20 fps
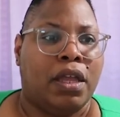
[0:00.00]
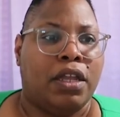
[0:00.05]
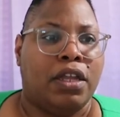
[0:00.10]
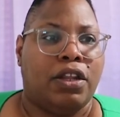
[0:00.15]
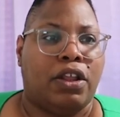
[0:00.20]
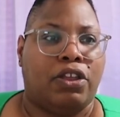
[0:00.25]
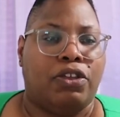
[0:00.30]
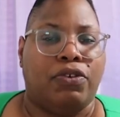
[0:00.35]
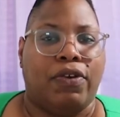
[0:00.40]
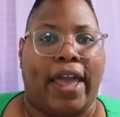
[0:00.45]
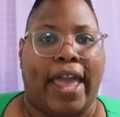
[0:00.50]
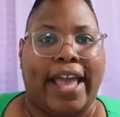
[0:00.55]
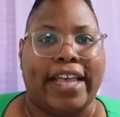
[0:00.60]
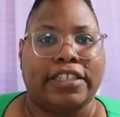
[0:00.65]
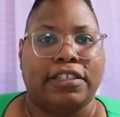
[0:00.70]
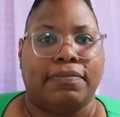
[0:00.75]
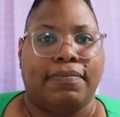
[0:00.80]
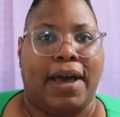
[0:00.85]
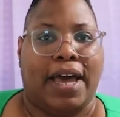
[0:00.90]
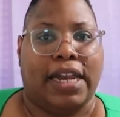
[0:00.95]
you know, you
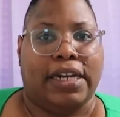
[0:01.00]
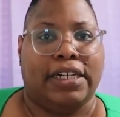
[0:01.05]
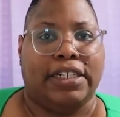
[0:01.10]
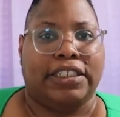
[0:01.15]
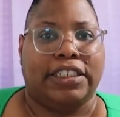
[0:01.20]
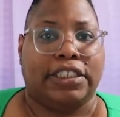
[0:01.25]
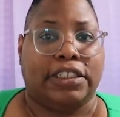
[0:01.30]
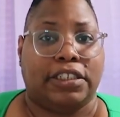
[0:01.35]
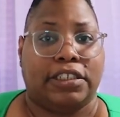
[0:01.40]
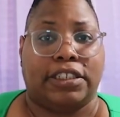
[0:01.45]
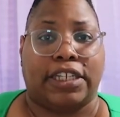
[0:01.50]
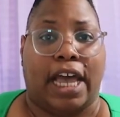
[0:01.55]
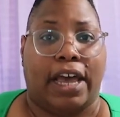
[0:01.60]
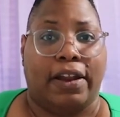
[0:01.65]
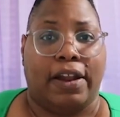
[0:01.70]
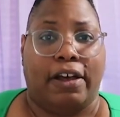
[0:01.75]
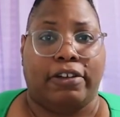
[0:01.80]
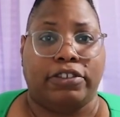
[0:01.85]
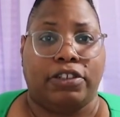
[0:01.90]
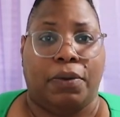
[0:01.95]
ask somebody to just
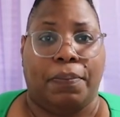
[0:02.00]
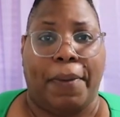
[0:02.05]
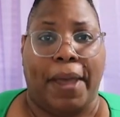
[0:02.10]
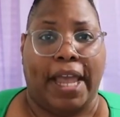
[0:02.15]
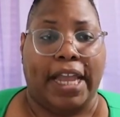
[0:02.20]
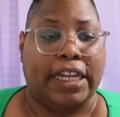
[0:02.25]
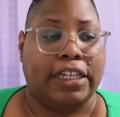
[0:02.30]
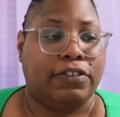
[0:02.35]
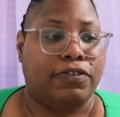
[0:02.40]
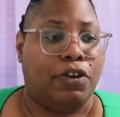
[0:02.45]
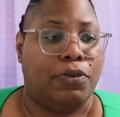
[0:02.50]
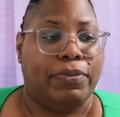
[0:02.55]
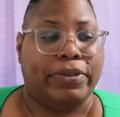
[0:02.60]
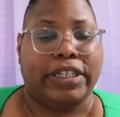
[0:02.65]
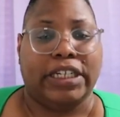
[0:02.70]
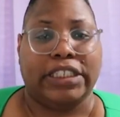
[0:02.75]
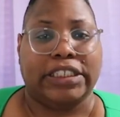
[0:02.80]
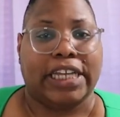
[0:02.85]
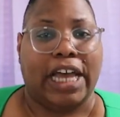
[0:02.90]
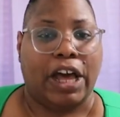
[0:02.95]
shout out your page for me,
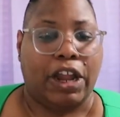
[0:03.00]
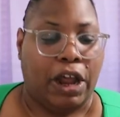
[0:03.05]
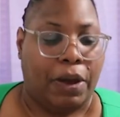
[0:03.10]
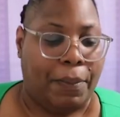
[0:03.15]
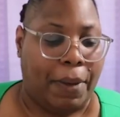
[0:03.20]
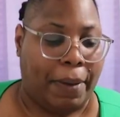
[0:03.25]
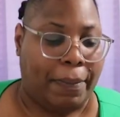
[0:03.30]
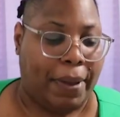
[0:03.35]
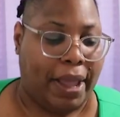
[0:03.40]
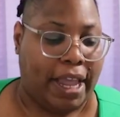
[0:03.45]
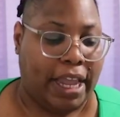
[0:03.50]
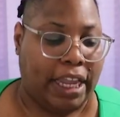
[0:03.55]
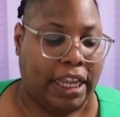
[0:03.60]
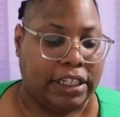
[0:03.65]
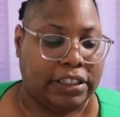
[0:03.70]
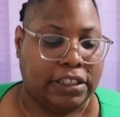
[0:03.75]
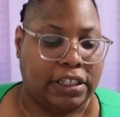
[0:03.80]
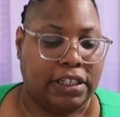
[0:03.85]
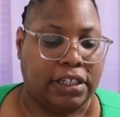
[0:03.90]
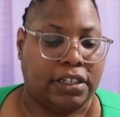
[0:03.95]
just shout out my
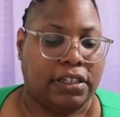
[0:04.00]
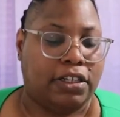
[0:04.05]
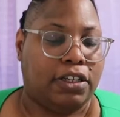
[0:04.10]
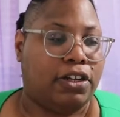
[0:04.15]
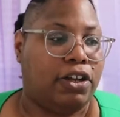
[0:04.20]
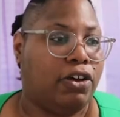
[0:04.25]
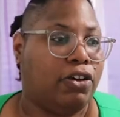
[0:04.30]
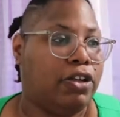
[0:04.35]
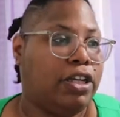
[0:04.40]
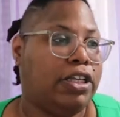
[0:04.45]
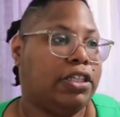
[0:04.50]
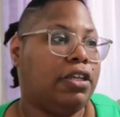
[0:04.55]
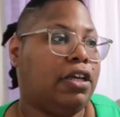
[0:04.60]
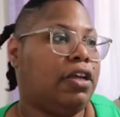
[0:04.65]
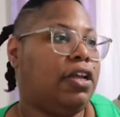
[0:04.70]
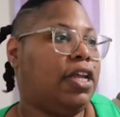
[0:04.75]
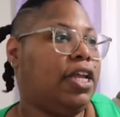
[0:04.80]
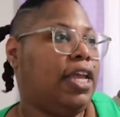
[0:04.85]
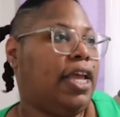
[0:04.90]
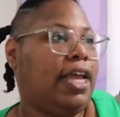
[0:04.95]
page, and you know, he
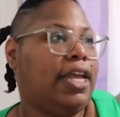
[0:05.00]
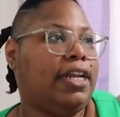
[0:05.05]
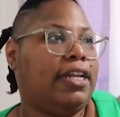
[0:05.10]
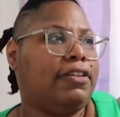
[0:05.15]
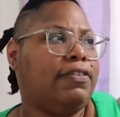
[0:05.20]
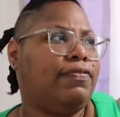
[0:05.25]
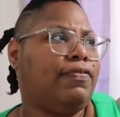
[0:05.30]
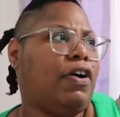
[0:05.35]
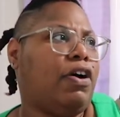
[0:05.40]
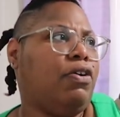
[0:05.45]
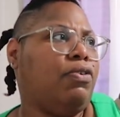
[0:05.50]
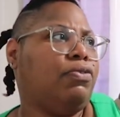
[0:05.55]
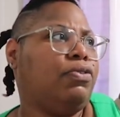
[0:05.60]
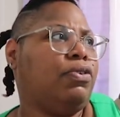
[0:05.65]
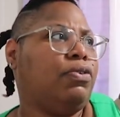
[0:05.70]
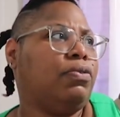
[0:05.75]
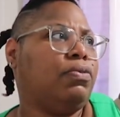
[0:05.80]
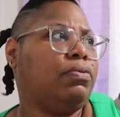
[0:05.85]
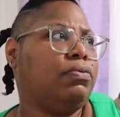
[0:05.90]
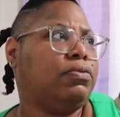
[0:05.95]
has his phone
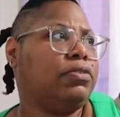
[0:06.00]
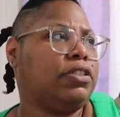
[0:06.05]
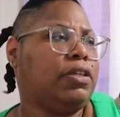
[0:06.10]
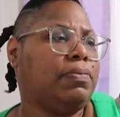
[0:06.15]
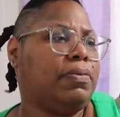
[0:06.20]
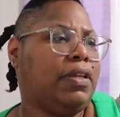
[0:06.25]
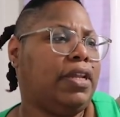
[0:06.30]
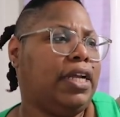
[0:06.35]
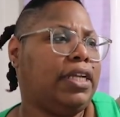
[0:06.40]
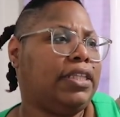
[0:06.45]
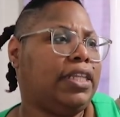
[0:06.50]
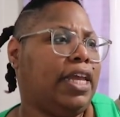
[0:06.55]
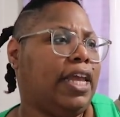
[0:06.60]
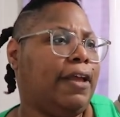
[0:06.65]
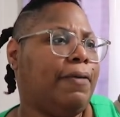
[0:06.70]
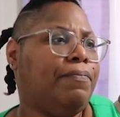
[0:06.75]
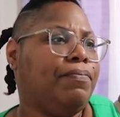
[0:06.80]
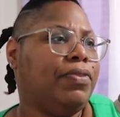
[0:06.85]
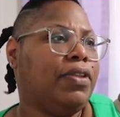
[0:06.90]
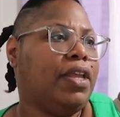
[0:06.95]
or something like
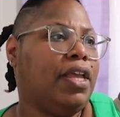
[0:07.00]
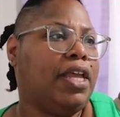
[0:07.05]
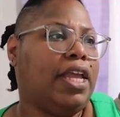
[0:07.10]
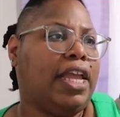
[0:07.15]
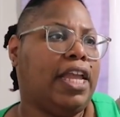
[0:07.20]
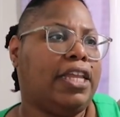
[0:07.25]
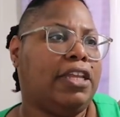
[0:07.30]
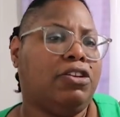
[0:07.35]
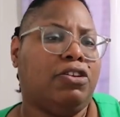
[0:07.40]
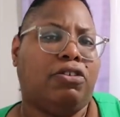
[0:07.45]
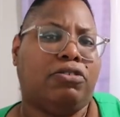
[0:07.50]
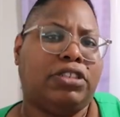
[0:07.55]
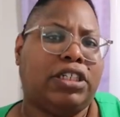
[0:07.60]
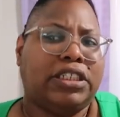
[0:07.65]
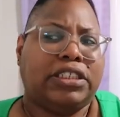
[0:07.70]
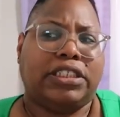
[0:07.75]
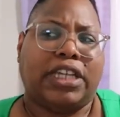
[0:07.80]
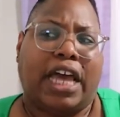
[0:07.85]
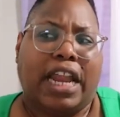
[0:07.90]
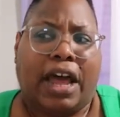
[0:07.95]
that, and you know,
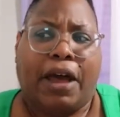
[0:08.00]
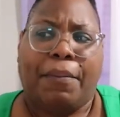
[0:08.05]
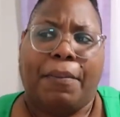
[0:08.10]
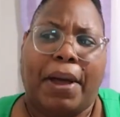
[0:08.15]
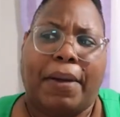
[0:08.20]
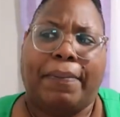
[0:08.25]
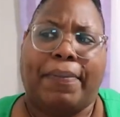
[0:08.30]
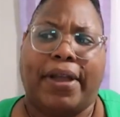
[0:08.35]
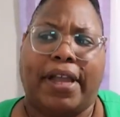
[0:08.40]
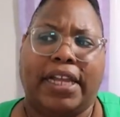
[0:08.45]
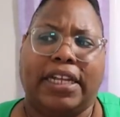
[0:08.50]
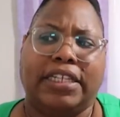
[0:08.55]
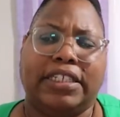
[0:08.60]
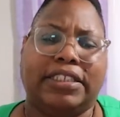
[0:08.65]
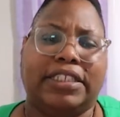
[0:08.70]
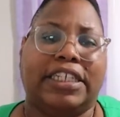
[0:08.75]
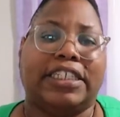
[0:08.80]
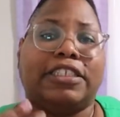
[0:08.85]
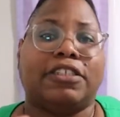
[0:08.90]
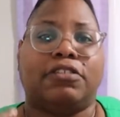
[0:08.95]
just shout out my page.
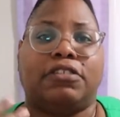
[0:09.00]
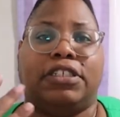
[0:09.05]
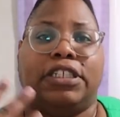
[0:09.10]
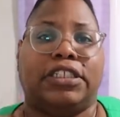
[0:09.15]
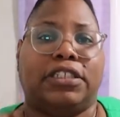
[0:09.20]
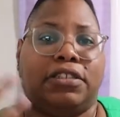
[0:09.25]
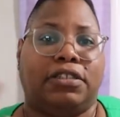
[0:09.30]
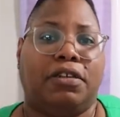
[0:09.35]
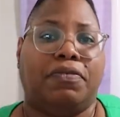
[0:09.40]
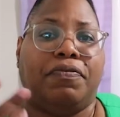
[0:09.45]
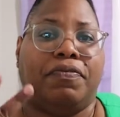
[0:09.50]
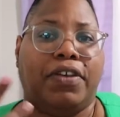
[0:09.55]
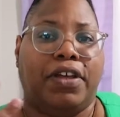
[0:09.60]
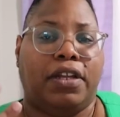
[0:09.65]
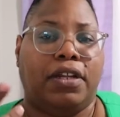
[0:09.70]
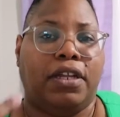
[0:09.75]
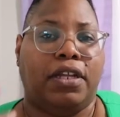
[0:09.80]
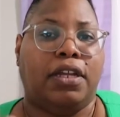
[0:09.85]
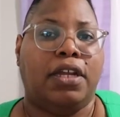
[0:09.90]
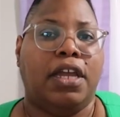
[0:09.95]
This is the
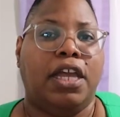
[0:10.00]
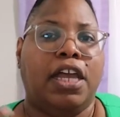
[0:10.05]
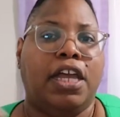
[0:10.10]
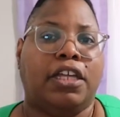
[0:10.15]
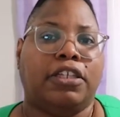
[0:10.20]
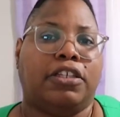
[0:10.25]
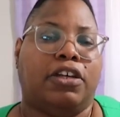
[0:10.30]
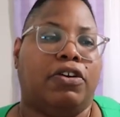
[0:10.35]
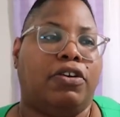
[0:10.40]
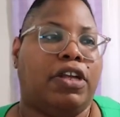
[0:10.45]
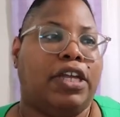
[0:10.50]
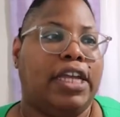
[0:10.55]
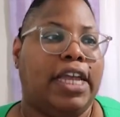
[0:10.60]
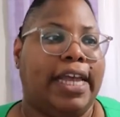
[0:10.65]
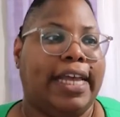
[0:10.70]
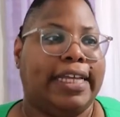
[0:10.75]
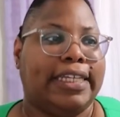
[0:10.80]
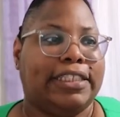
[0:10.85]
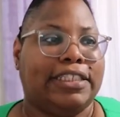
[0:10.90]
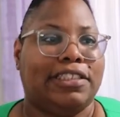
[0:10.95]
feeling. So he
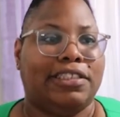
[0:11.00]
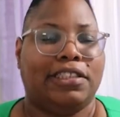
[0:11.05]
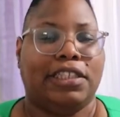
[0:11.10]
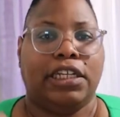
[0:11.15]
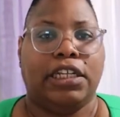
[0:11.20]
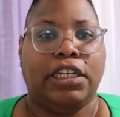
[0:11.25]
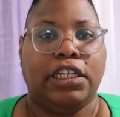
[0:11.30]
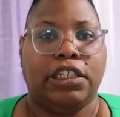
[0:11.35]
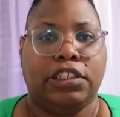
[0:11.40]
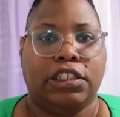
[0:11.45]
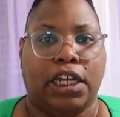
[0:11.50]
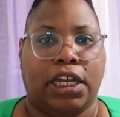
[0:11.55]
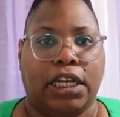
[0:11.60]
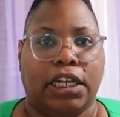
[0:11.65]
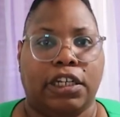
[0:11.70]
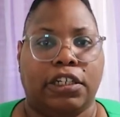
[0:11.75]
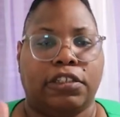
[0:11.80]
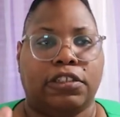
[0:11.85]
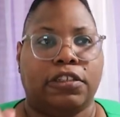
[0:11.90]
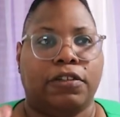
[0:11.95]
has TD
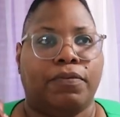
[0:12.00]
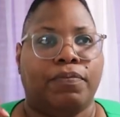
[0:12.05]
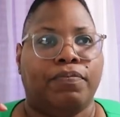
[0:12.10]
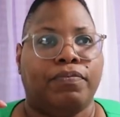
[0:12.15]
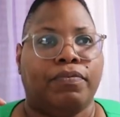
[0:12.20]
Jakes,